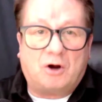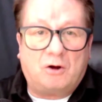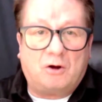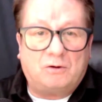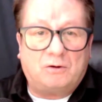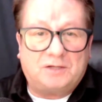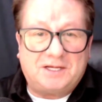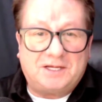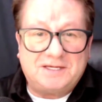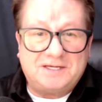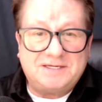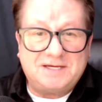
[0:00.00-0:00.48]

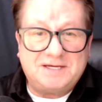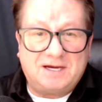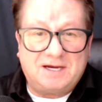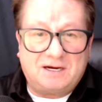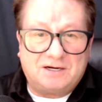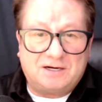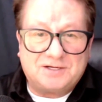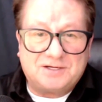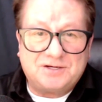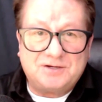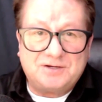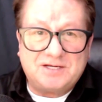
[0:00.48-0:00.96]
all these
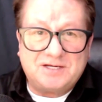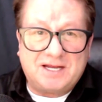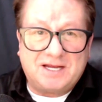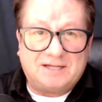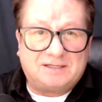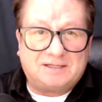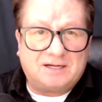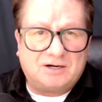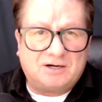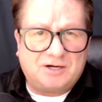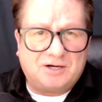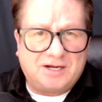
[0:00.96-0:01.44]
years, you
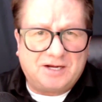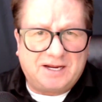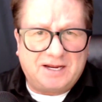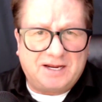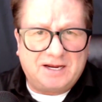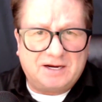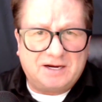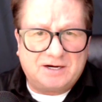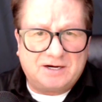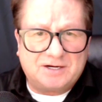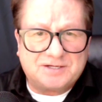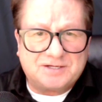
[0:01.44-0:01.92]
said 30
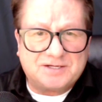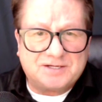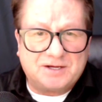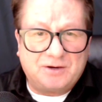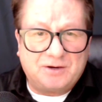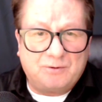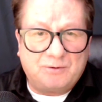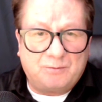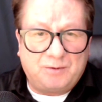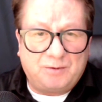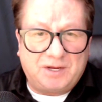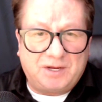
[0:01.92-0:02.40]
years,
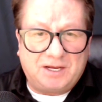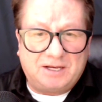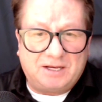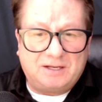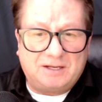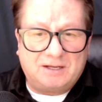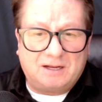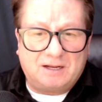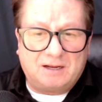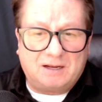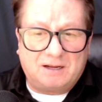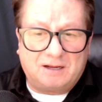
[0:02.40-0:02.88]
you've
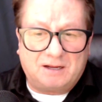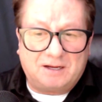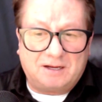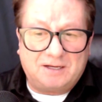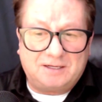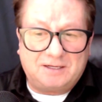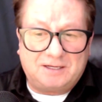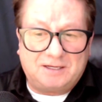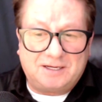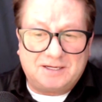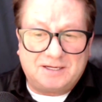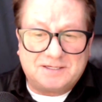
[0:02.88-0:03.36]
been
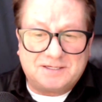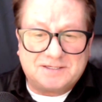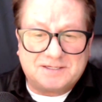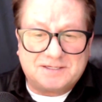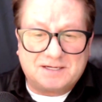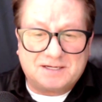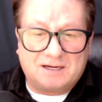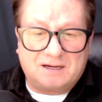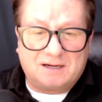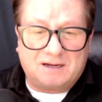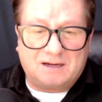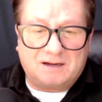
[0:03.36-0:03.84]
in this
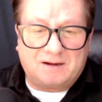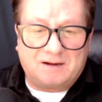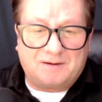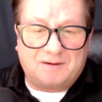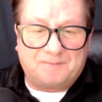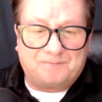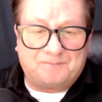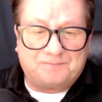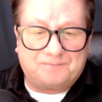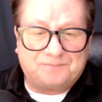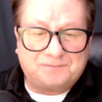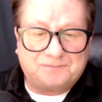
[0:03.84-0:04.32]

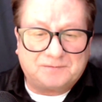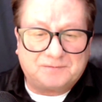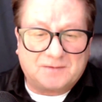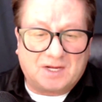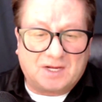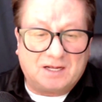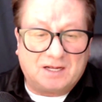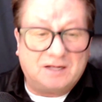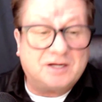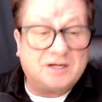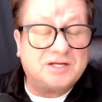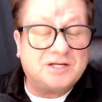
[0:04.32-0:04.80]

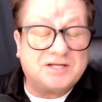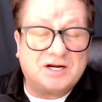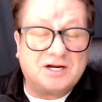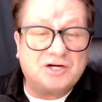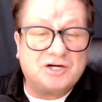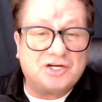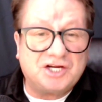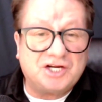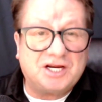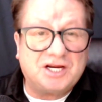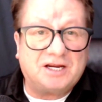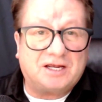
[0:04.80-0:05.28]

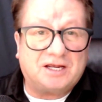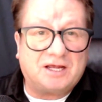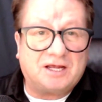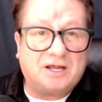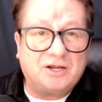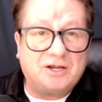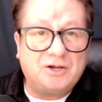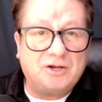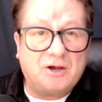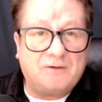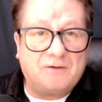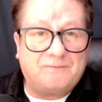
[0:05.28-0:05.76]
researching
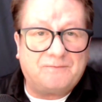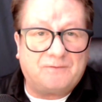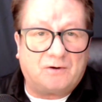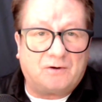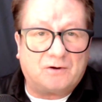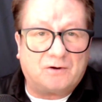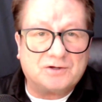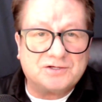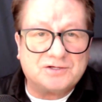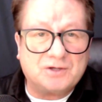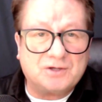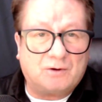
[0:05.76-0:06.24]

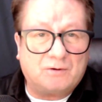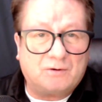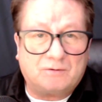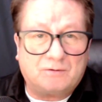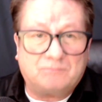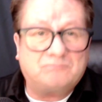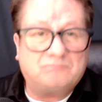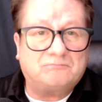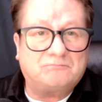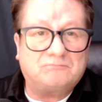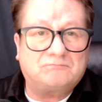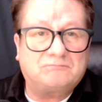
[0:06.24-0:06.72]
UFOs or
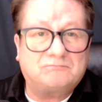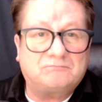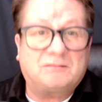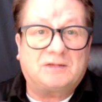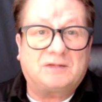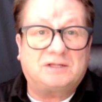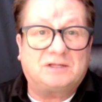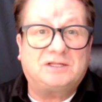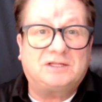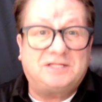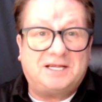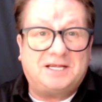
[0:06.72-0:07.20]

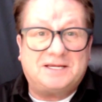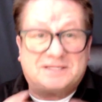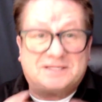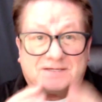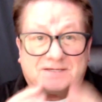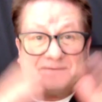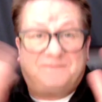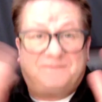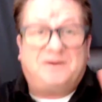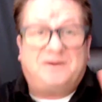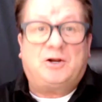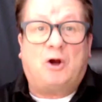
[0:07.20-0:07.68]

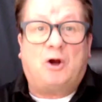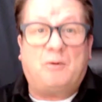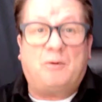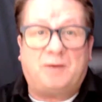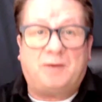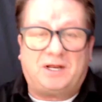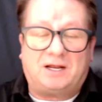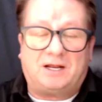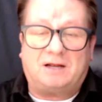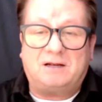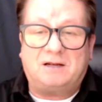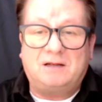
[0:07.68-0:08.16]
this
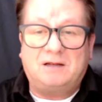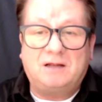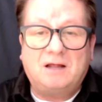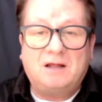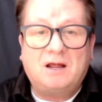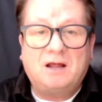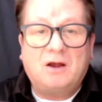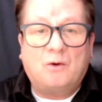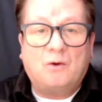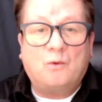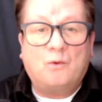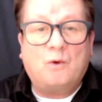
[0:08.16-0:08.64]
phenomena.
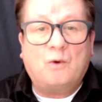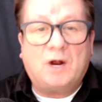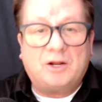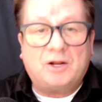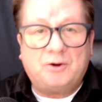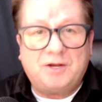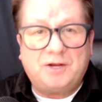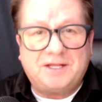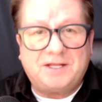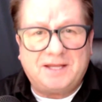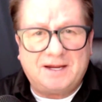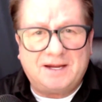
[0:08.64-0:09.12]
What
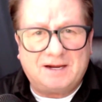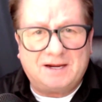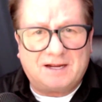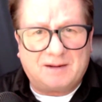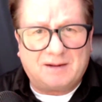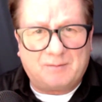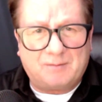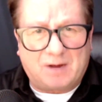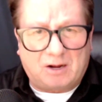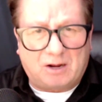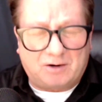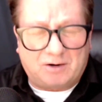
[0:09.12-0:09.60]
do you think
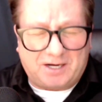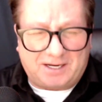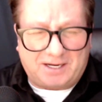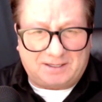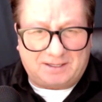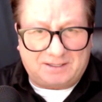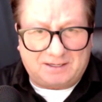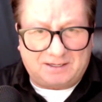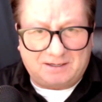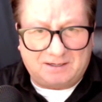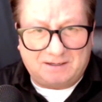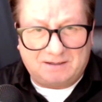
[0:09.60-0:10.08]
about it?
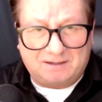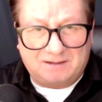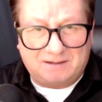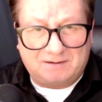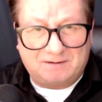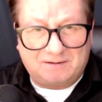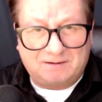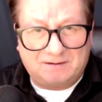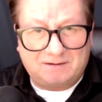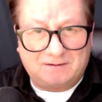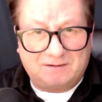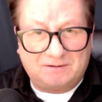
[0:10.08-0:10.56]

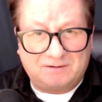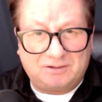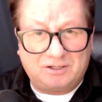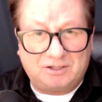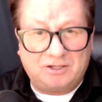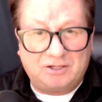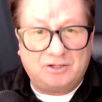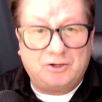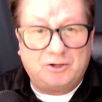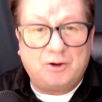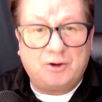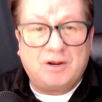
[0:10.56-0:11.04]

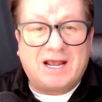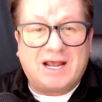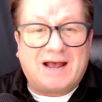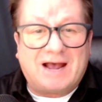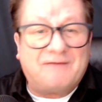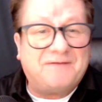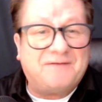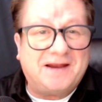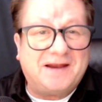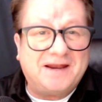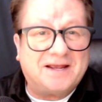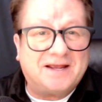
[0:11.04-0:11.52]
Do you
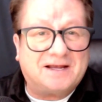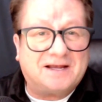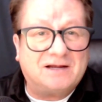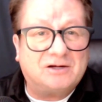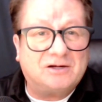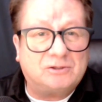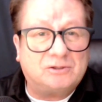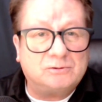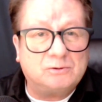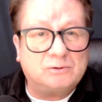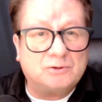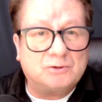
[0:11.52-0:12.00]
have any
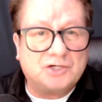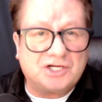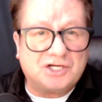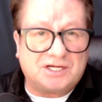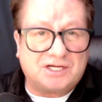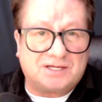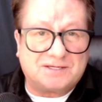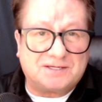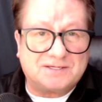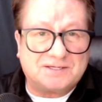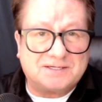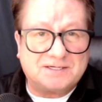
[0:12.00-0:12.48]

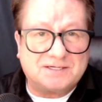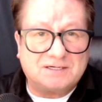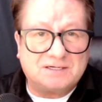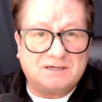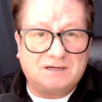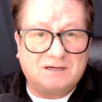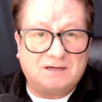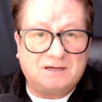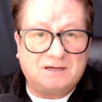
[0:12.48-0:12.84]
conclusions?